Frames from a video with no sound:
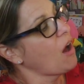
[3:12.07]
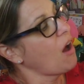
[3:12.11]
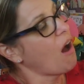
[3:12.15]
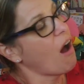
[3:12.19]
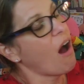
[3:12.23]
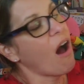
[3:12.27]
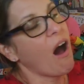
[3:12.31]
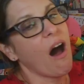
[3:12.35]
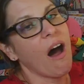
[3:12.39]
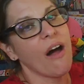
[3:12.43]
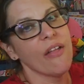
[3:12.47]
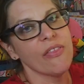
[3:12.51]

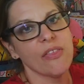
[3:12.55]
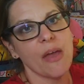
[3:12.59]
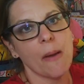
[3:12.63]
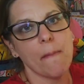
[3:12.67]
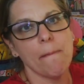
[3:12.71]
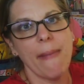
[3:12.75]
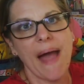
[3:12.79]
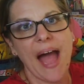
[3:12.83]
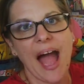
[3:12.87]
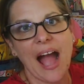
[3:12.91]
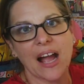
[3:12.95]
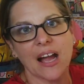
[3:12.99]
on the
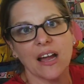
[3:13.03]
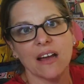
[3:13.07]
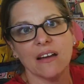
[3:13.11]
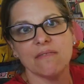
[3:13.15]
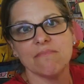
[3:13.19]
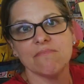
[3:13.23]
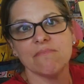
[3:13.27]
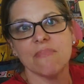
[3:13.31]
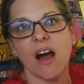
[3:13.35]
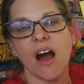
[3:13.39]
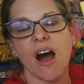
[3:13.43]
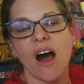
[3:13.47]
back
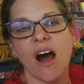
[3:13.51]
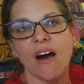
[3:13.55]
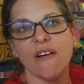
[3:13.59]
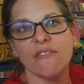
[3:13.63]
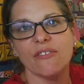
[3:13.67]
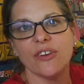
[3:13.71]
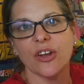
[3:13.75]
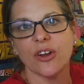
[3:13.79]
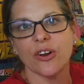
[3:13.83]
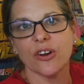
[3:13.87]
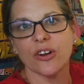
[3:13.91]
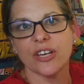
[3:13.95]
of
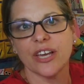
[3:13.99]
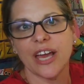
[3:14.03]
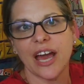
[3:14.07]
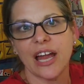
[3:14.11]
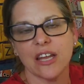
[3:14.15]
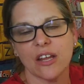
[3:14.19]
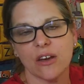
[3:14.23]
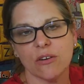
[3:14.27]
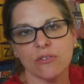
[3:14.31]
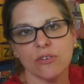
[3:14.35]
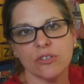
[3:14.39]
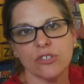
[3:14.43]
your
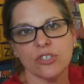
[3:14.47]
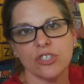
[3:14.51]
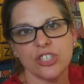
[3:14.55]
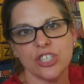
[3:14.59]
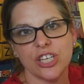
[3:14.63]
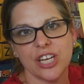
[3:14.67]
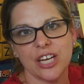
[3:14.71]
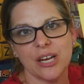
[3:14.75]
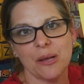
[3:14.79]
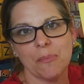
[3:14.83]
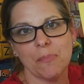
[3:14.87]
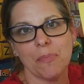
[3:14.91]
yellow
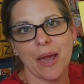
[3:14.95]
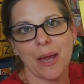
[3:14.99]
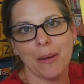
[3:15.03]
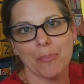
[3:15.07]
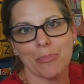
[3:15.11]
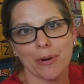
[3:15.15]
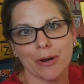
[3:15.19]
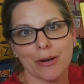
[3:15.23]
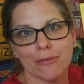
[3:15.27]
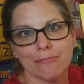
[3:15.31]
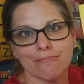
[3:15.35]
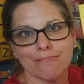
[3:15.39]
sheet of
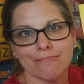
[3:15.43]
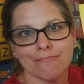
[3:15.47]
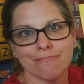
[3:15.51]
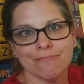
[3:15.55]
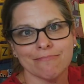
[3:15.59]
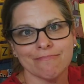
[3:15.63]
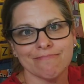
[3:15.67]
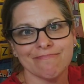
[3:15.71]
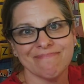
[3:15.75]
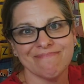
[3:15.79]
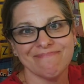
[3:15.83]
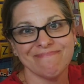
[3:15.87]
paper.
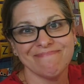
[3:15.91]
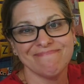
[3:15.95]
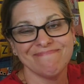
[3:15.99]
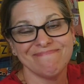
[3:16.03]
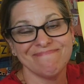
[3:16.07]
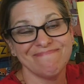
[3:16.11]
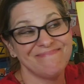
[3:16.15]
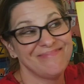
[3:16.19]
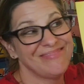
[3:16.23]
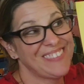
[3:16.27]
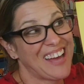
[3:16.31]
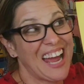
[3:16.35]

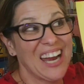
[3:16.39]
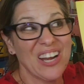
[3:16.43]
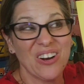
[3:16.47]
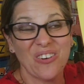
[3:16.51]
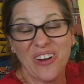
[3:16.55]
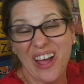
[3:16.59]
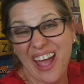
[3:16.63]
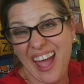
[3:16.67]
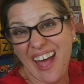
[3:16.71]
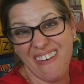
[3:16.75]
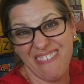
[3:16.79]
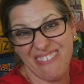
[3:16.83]
I
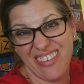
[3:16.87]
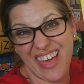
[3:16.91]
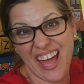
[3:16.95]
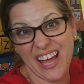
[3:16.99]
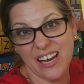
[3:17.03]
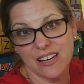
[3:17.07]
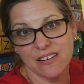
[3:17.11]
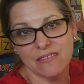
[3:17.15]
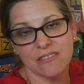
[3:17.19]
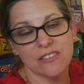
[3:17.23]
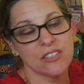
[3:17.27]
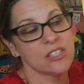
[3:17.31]
don't have that,
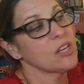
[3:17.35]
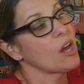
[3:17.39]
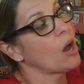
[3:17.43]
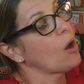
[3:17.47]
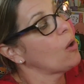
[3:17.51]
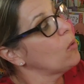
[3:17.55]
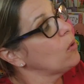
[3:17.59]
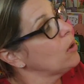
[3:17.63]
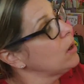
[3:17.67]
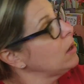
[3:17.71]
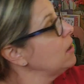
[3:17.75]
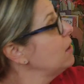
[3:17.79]

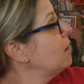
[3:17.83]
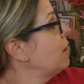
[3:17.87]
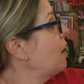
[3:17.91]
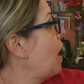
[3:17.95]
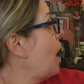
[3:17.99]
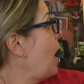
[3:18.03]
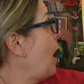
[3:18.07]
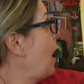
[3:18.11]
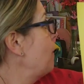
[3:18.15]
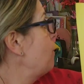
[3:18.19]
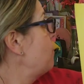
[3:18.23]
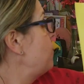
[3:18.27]
so
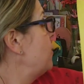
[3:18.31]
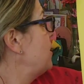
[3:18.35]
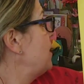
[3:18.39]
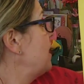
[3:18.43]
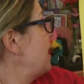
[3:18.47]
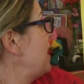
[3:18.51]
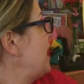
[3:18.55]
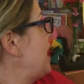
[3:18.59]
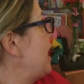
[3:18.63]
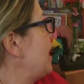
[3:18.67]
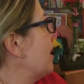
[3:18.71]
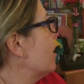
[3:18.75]
I put
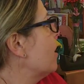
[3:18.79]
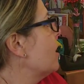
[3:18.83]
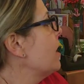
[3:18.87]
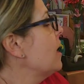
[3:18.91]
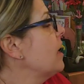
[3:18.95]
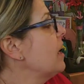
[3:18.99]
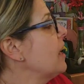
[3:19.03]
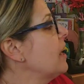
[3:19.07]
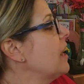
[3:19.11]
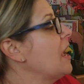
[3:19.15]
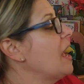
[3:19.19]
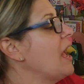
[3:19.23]
it here.
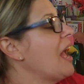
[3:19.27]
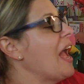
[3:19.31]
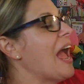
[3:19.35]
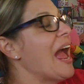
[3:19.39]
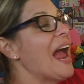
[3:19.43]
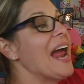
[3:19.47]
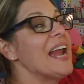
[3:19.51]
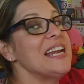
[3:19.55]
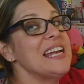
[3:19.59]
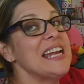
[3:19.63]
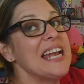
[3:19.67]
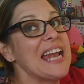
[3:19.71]

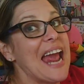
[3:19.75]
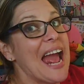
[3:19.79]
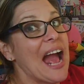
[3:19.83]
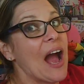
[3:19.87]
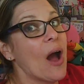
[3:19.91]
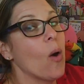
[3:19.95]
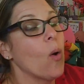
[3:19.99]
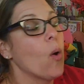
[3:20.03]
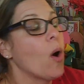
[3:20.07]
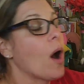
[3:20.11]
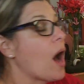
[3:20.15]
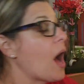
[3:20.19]
And
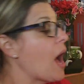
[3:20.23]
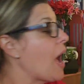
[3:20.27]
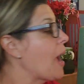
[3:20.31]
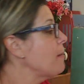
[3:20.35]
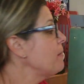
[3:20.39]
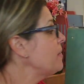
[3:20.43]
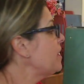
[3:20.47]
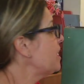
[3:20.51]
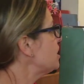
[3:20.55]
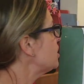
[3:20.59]
now I'm going